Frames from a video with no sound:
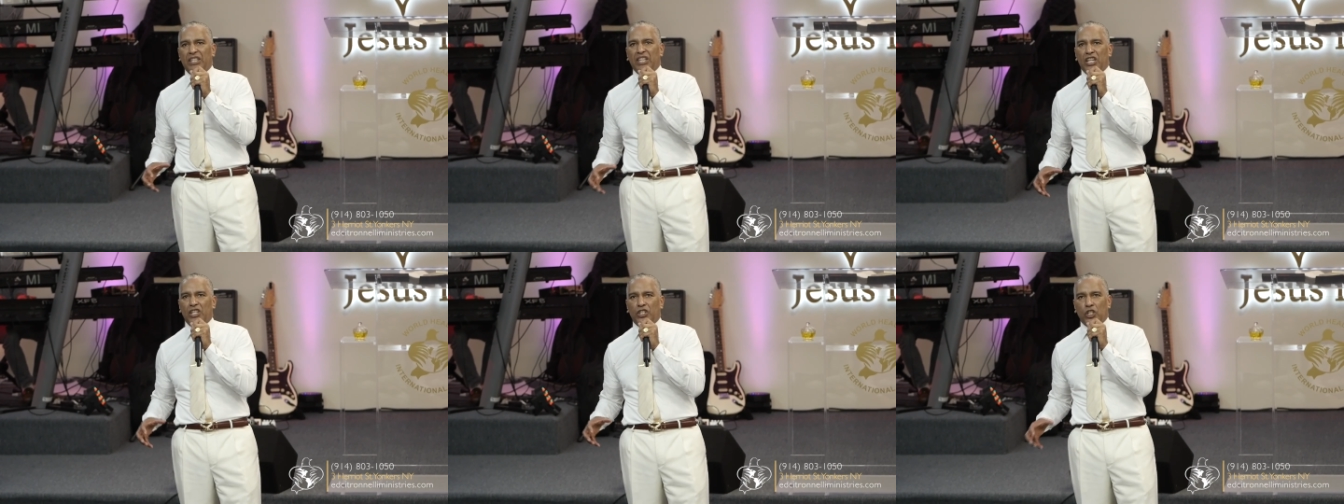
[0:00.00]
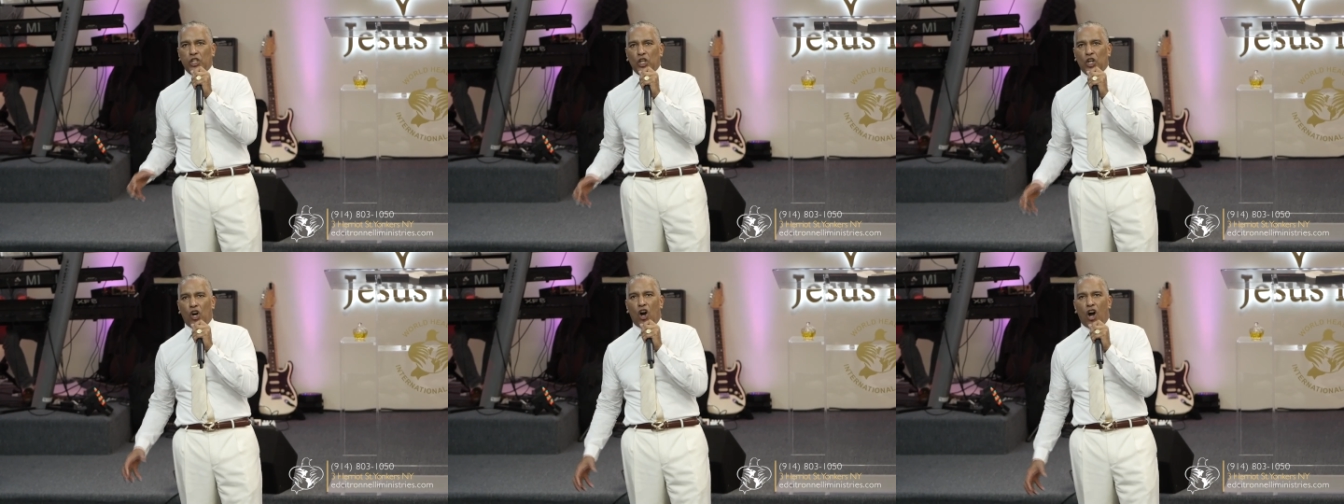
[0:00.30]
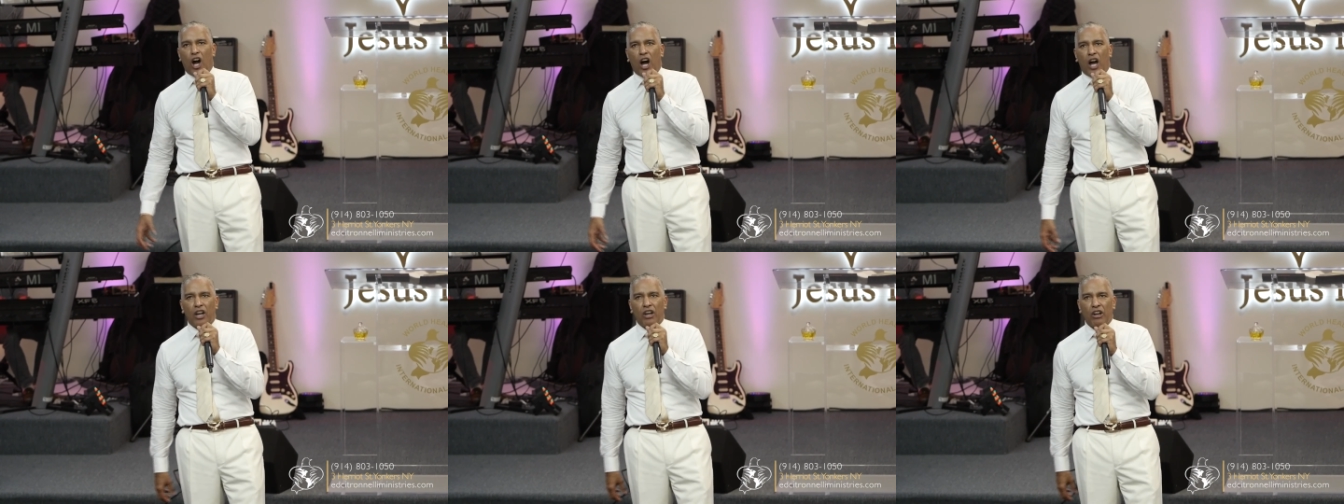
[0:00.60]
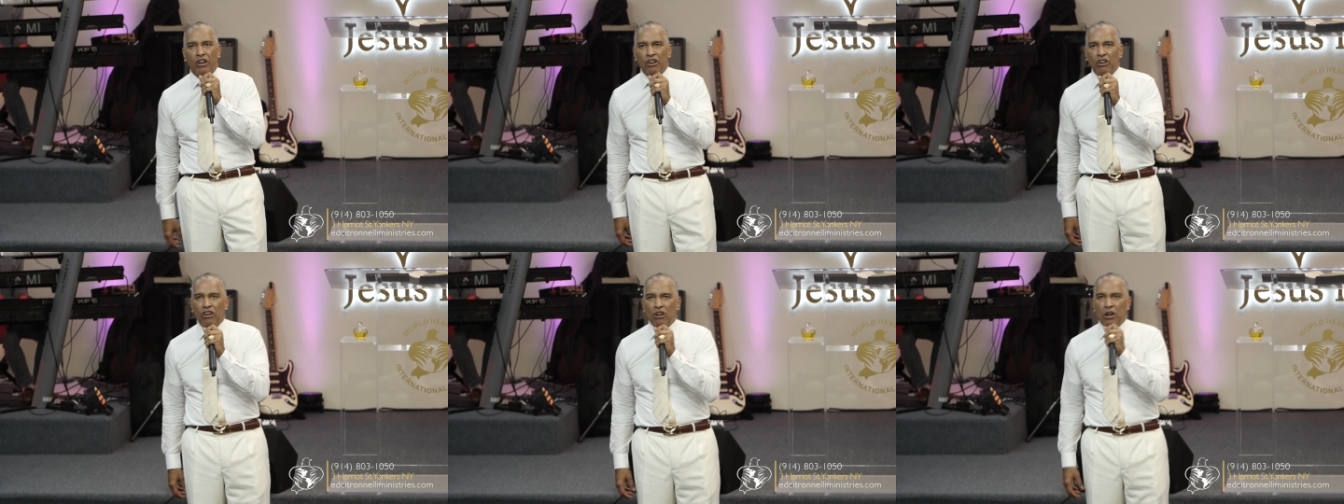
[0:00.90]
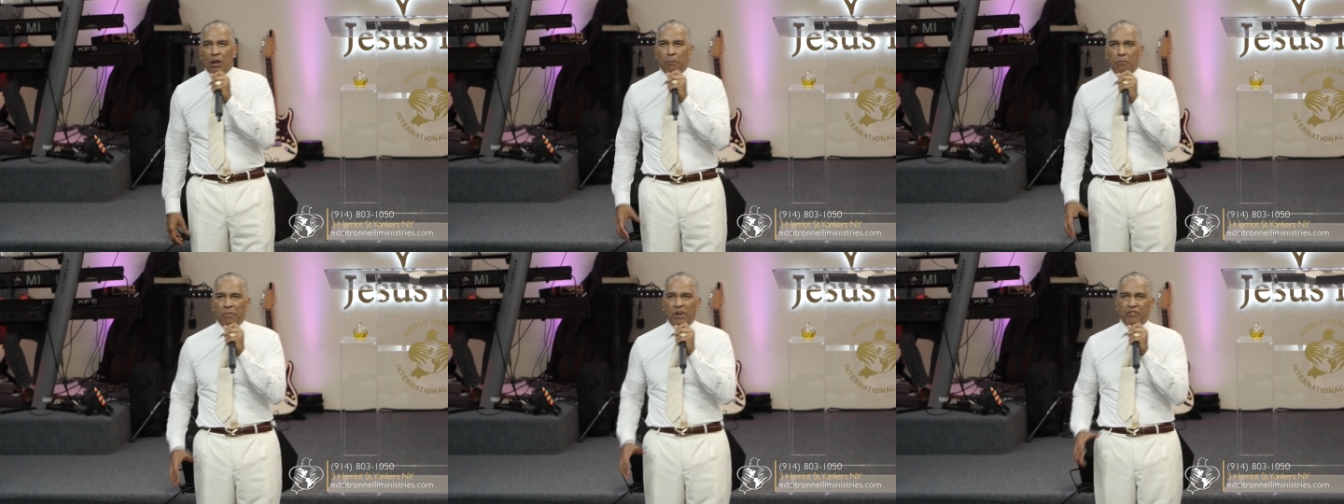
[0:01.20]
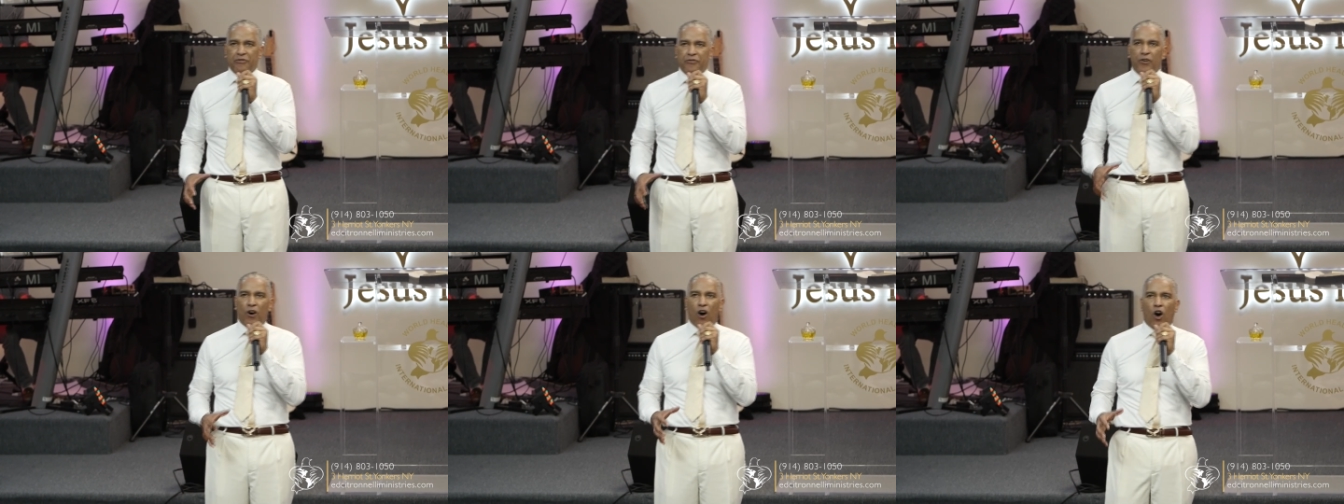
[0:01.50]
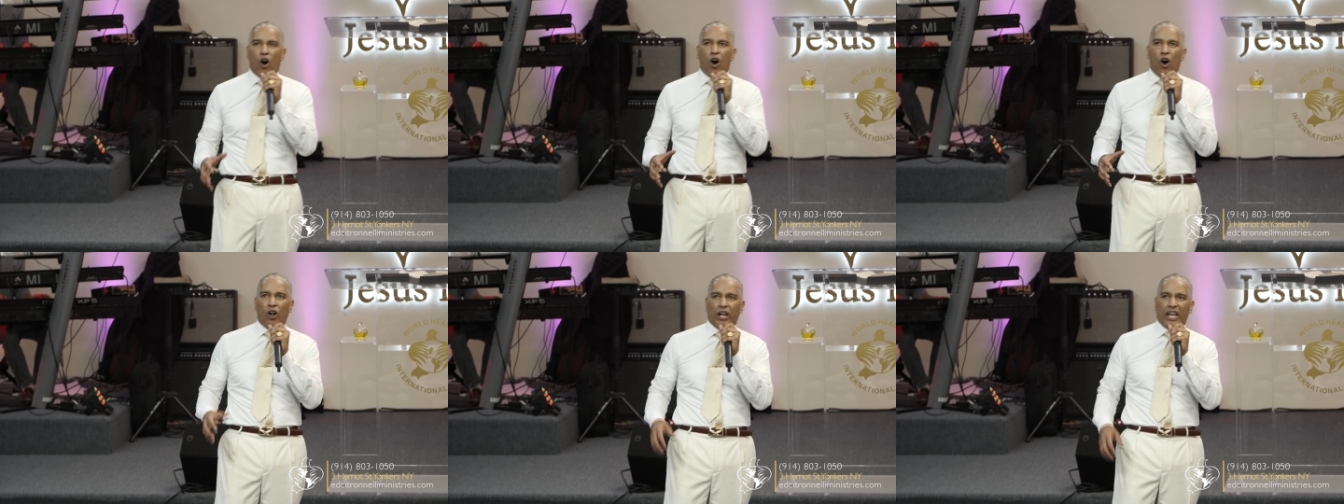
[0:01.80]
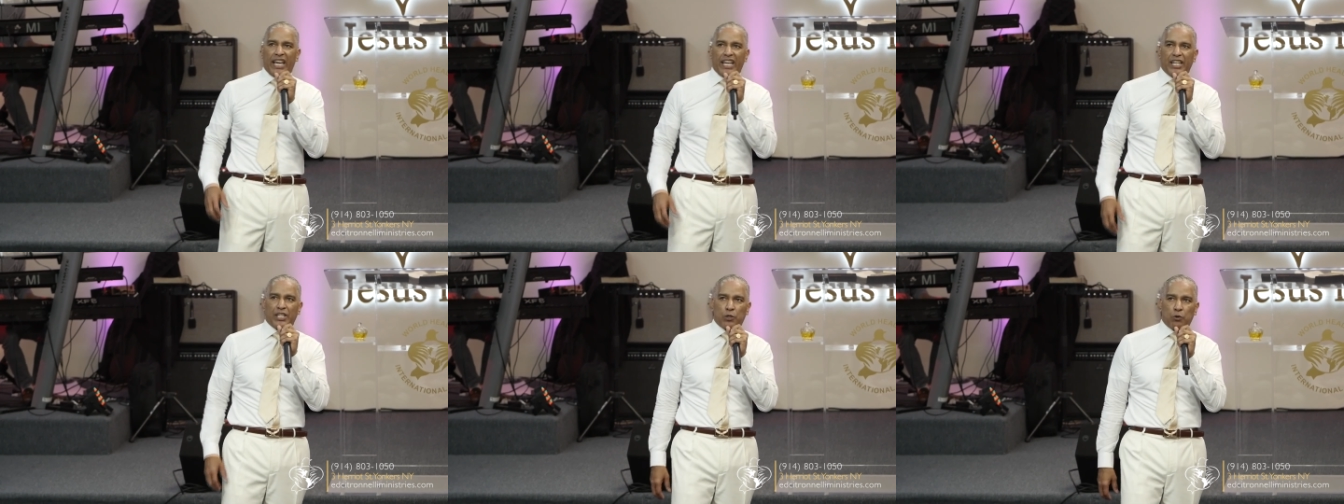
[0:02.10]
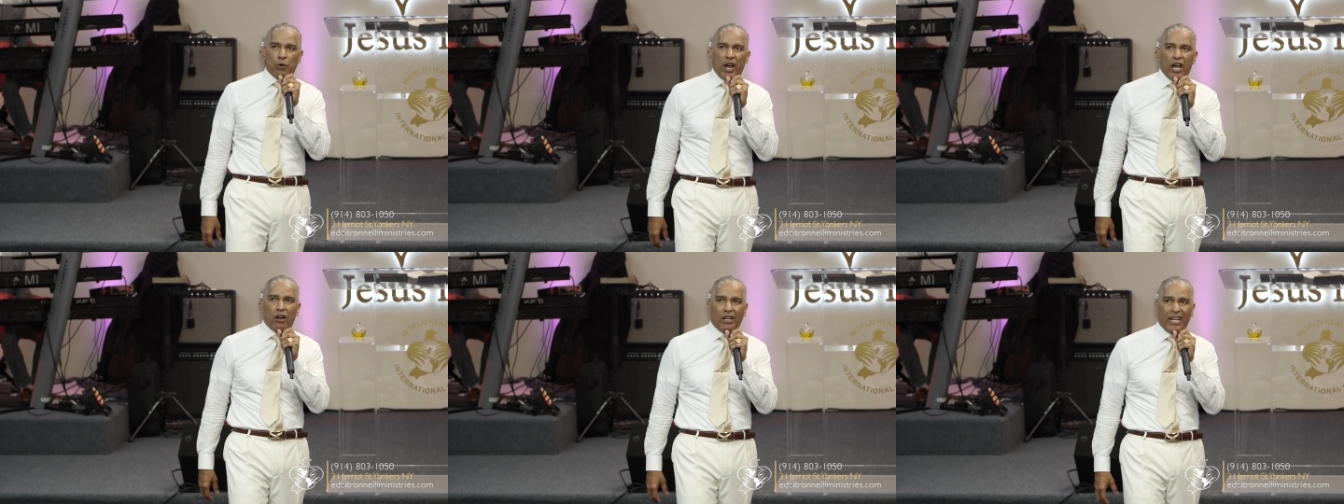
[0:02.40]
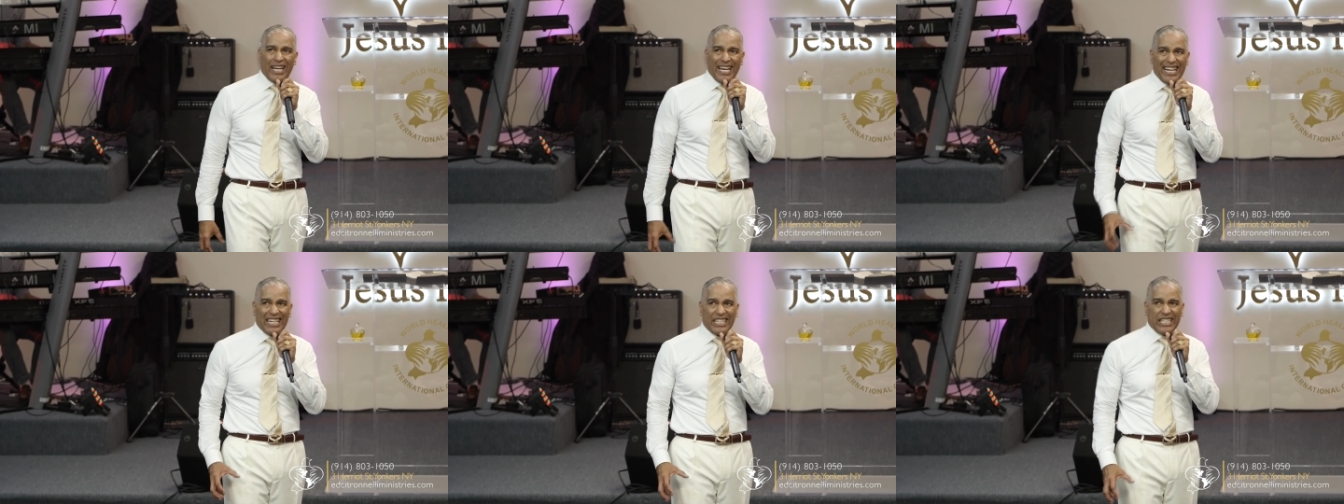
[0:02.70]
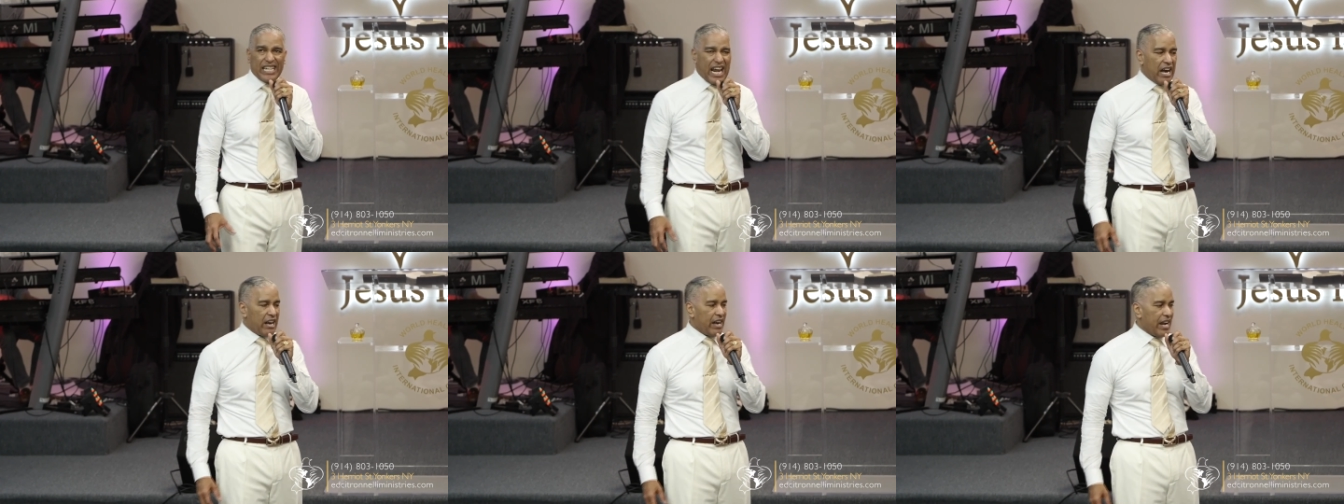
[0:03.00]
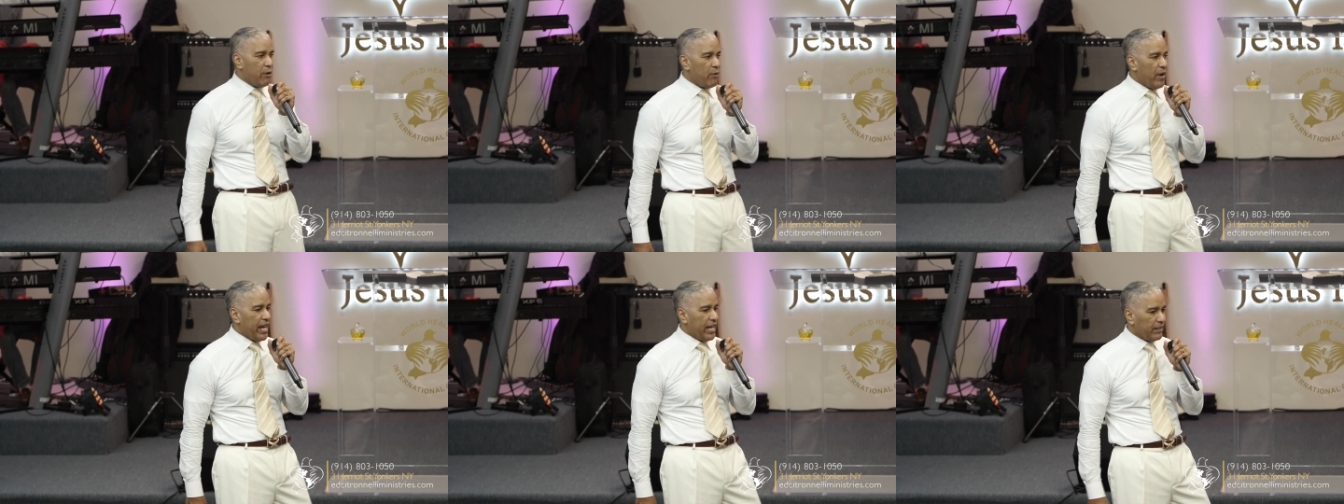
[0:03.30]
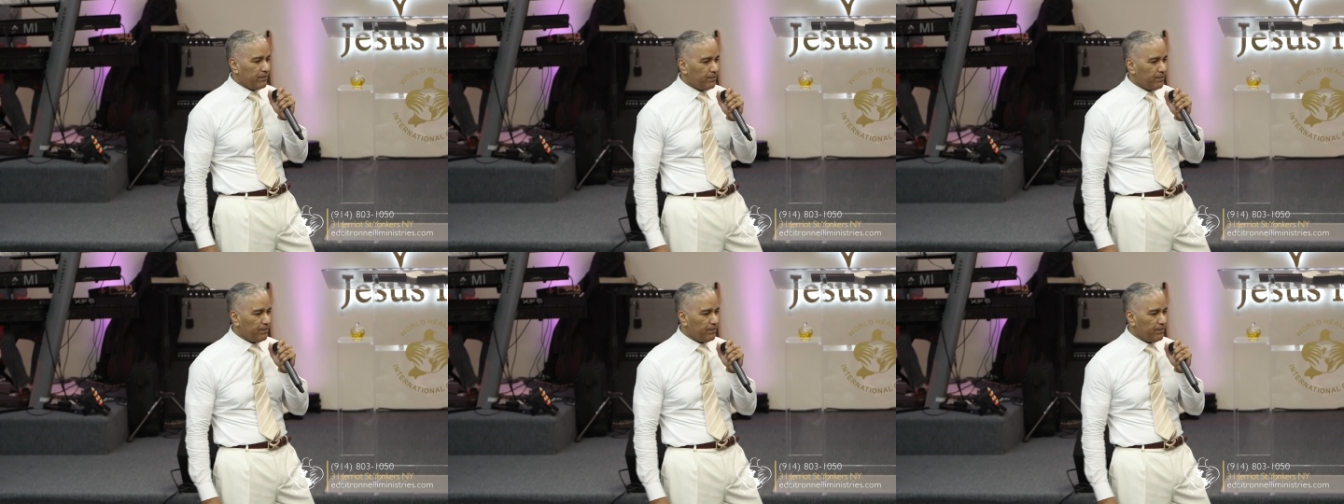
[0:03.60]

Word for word: this law before all Israel in their hearing.